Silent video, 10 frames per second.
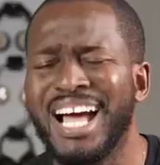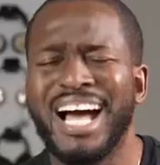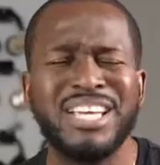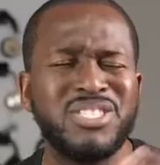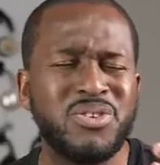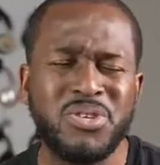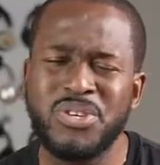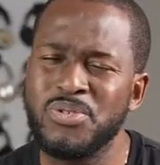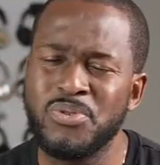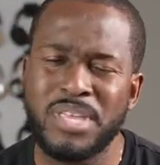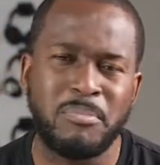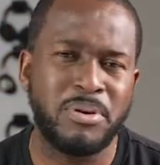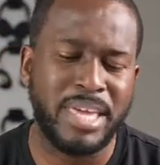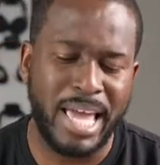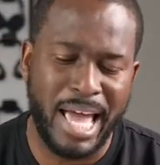I know you can do that, but
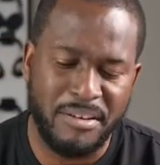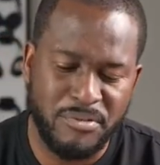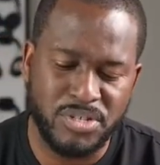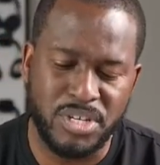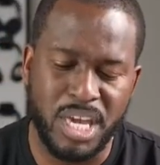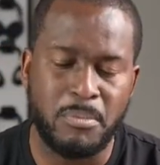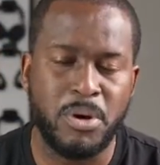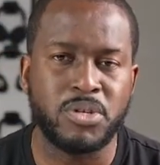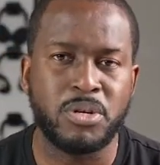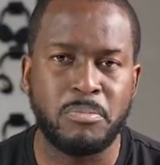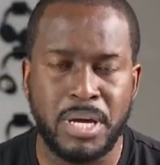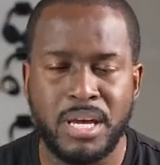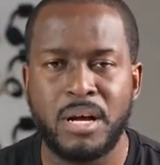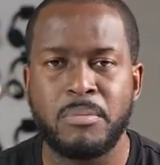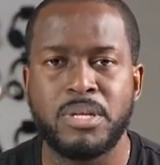the average gamer is gonna pick
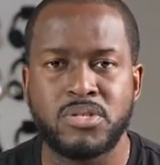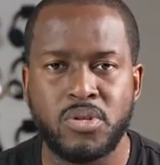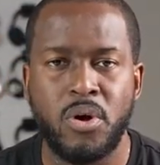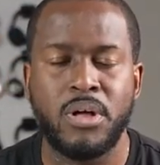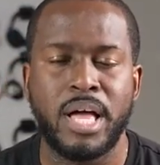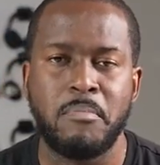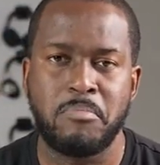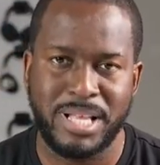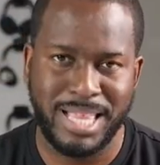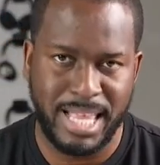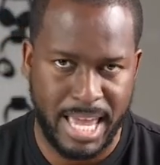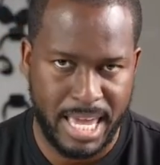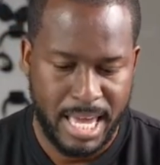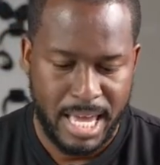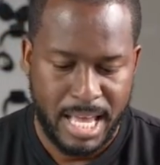it up, install, and play.
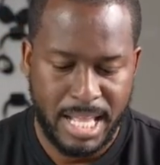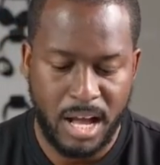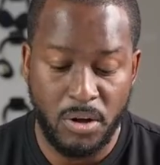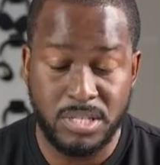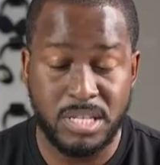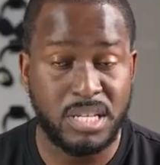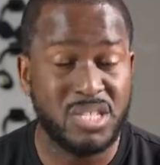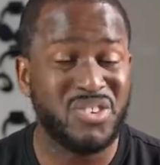Now, until it's